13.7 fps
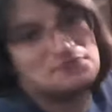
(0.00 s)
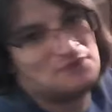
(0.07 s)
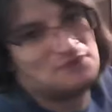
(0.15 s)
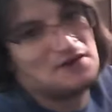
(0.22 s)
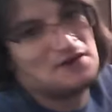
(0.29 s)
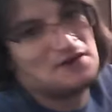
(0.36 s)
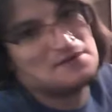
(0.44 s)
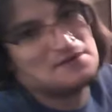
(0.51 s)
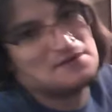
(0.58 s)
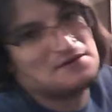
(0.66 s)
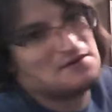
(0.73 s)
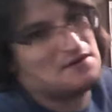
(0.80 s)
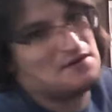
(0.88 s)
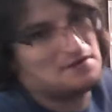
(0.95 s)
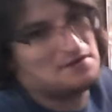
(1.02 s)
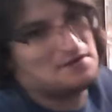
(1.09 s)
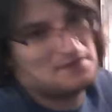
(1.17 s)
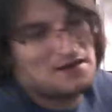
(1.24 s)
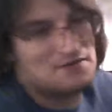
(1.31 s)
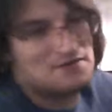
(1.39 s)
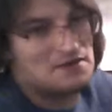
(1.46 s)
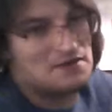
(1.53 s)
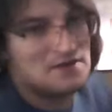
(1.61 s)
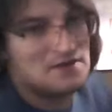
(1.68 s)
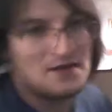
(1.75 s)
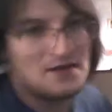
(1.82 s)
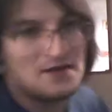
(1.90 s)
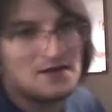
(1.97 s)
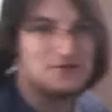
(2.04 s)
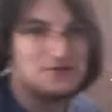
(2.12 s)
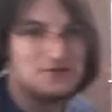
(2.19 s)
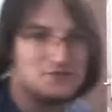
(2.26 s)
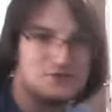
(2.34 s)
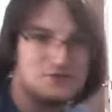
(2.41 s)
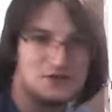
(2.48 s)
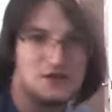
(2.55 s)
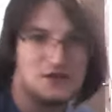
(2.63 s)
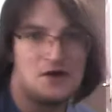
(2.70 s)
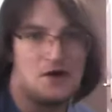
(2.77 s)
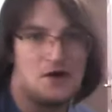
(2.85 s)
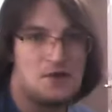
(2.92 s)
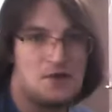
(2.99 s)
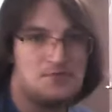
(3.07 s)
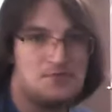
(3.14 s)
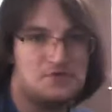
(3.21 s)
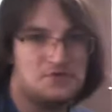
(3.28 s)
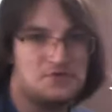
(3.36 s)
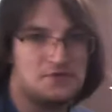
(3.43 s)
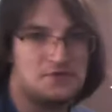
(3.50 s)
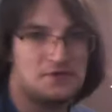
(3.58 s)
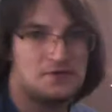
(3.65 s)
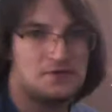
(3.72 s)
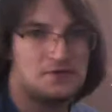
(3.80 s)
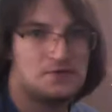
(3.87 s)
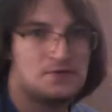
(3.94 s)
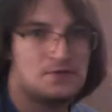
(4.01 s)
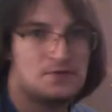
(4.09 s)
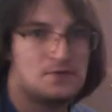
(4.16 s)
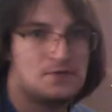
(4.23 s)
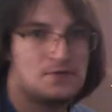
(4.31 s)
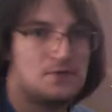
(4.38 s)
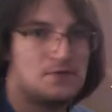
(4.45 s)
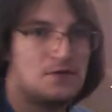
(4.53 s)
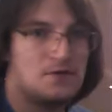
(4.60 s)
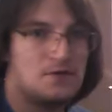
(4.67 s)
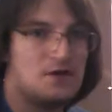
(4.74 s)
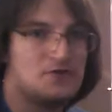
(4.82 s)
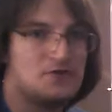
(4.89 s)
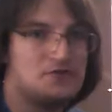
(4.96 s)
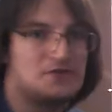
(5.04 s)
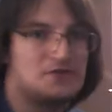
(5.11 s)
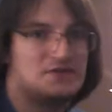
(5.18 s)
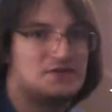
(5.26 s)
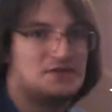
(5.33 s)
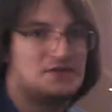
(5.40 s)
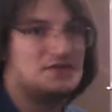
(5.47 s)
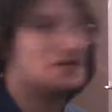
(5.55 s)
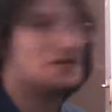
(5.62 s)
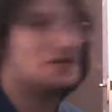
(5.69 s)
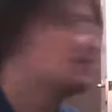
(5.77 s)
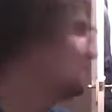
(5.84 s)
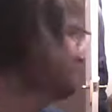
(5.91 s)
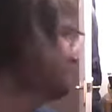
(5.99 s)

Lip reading: running behind. Anyway, thanks for watching, hope you enjoyed. Oh cool, you can see the IR of the